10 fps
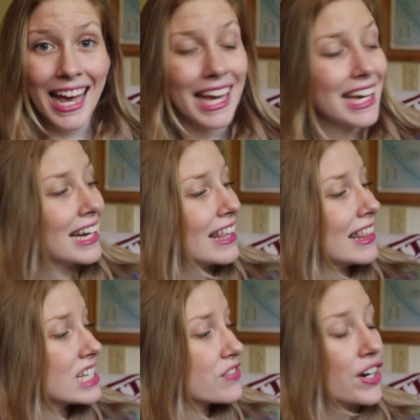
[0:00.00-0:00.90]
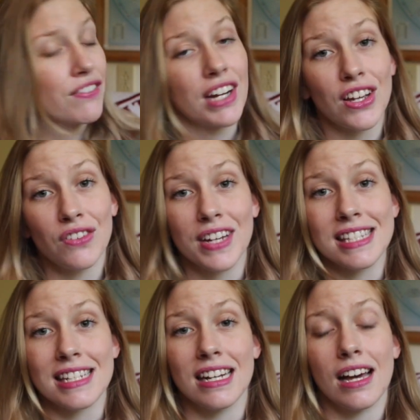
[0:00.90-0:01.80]
and that's for a very good
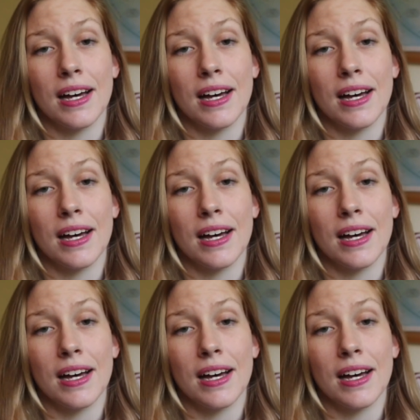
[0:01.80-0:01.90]
reason.